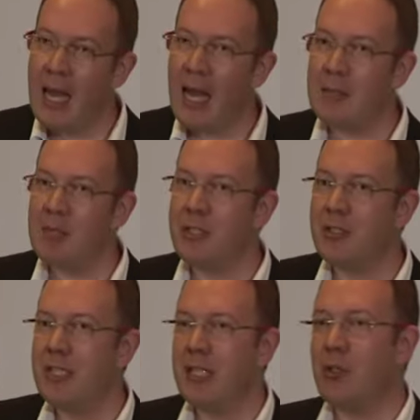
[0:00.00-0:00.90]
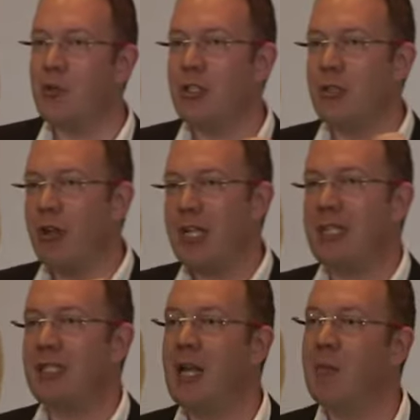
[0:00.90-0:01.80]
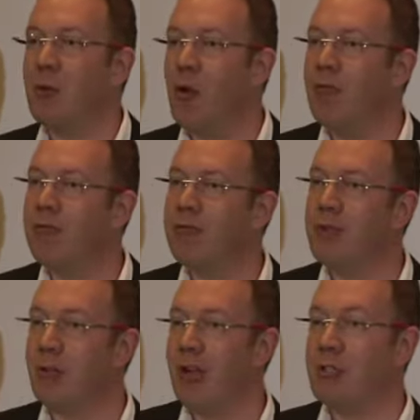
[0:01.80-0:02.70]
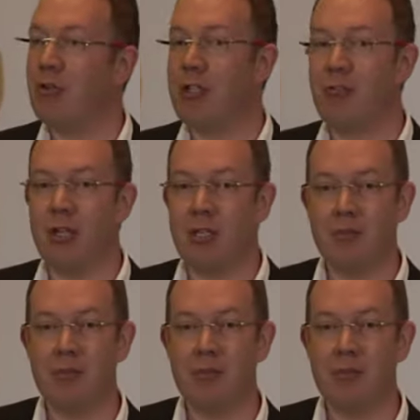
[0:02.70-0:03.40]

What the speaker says: And Mr. Sinek uses a great example of a great oratory,